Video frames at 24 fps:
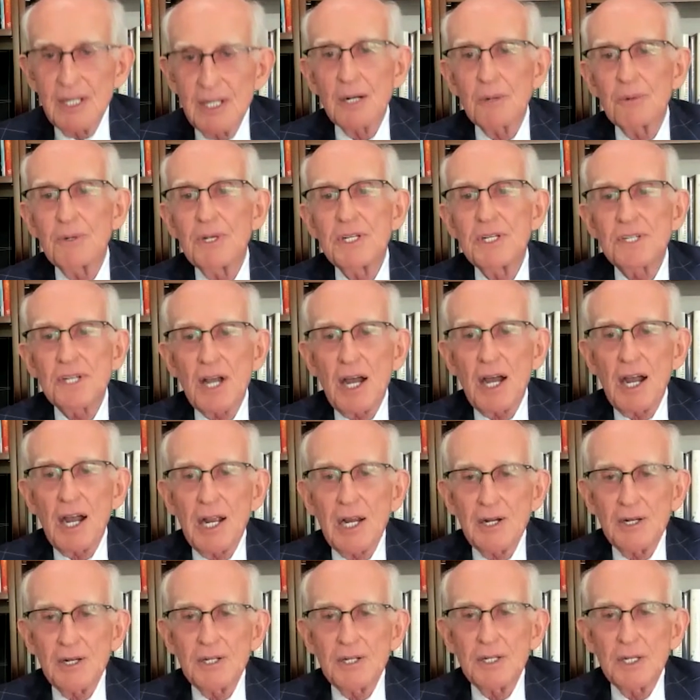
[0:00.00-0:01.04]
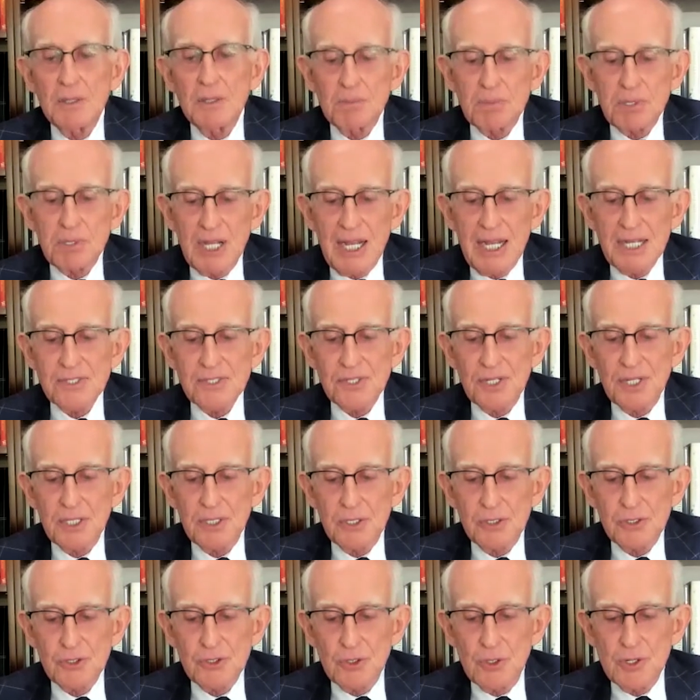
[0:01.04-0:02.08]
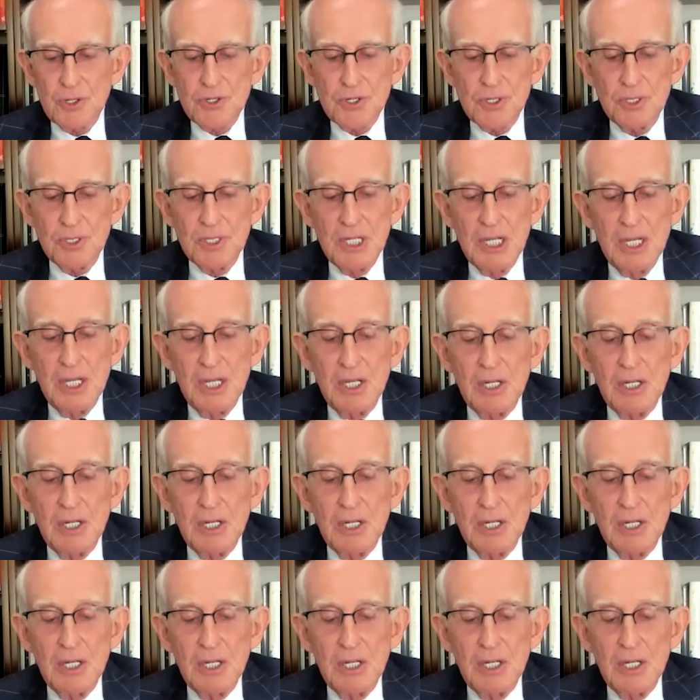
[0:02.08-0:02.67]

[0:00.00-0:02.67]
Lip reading: a retired plastic surgeon